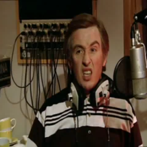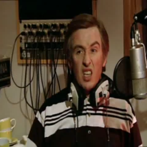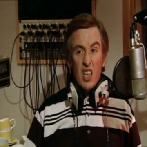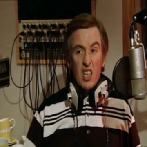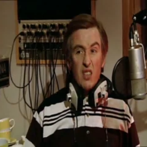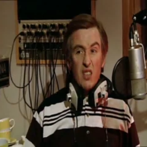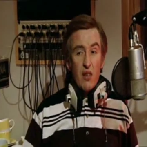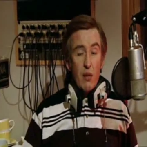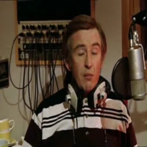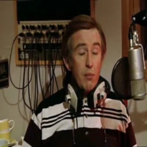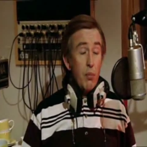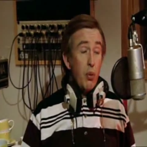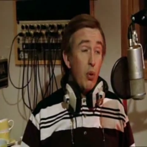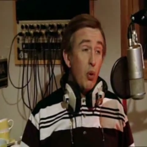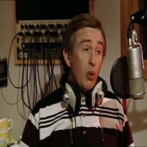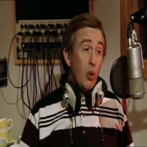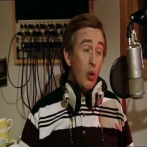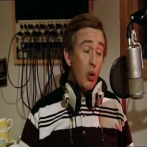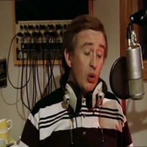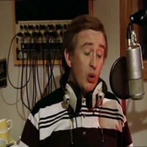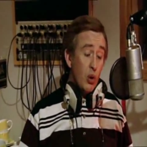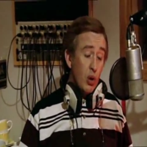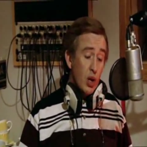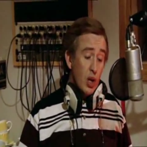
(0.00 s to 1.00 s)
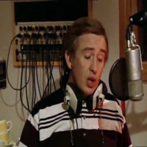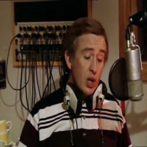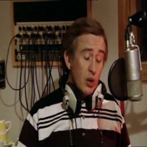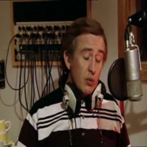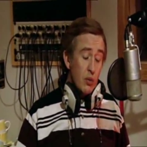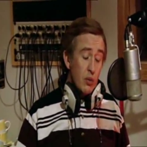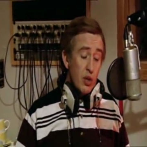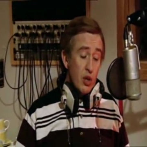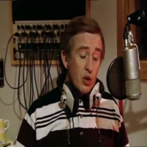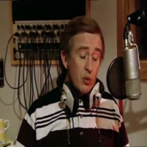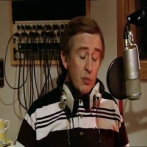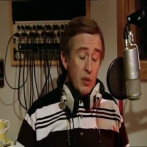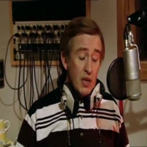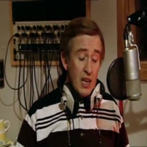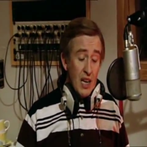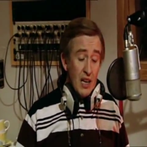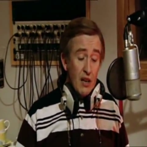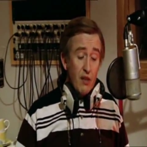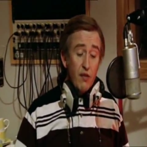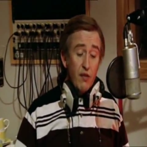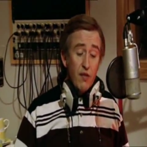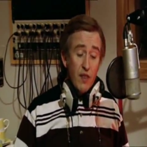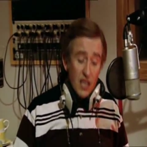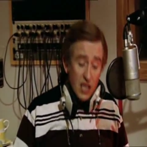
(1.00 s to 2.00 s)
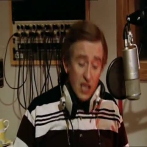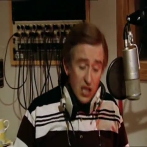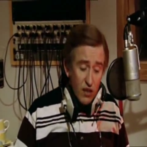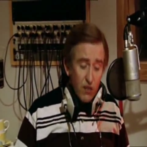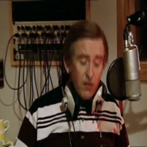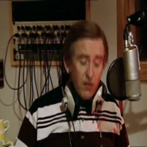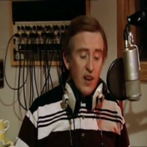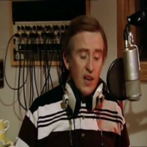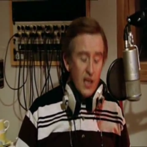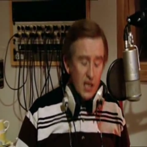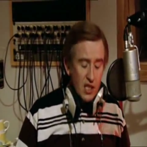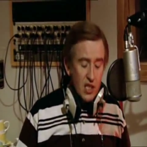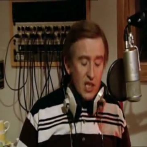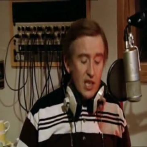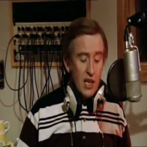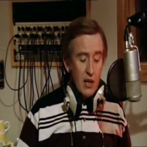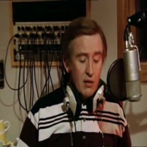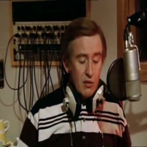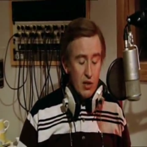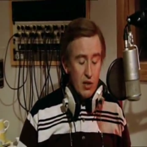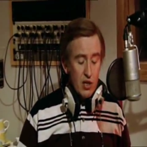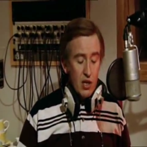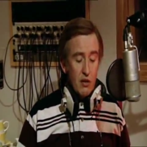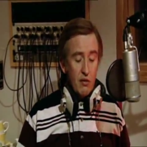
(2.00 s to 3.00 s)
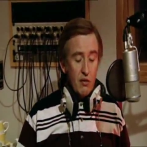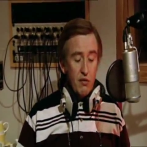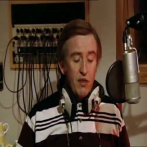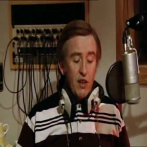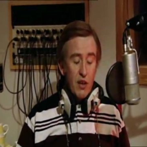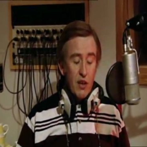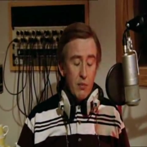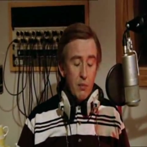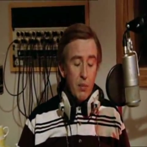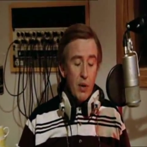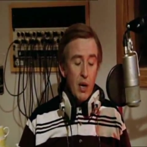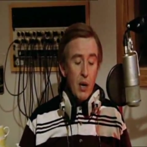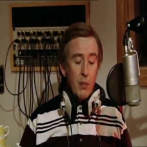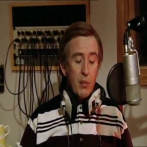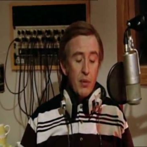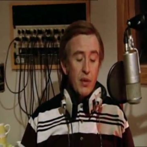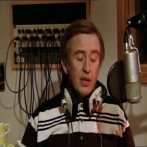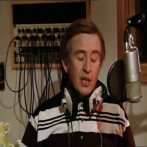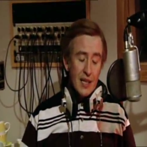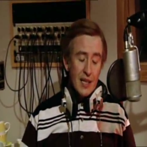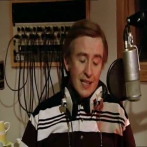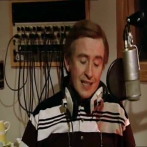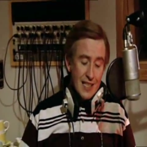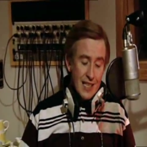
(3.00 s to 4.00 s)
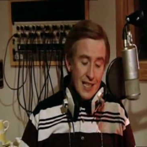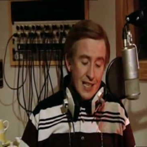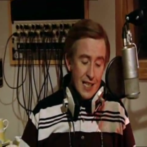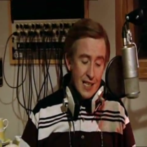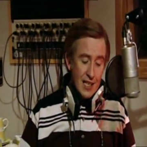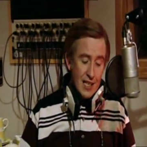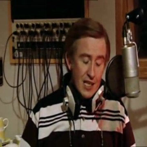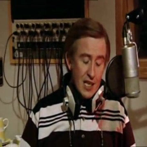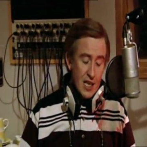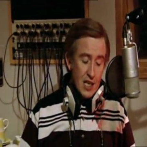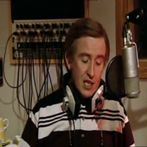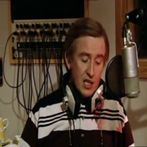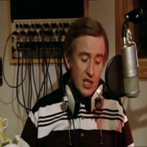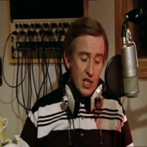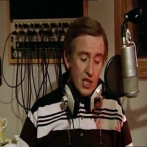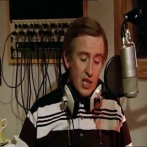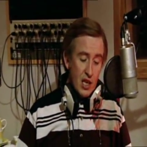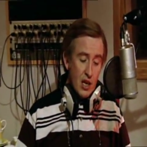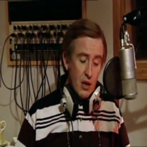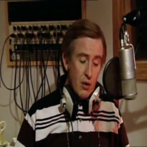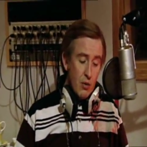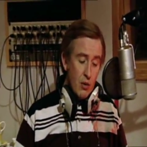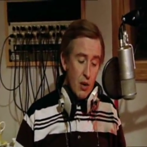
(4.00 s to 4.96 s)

his friend Paul, with whom he had a fist fight outside a fun pub 19 years ago.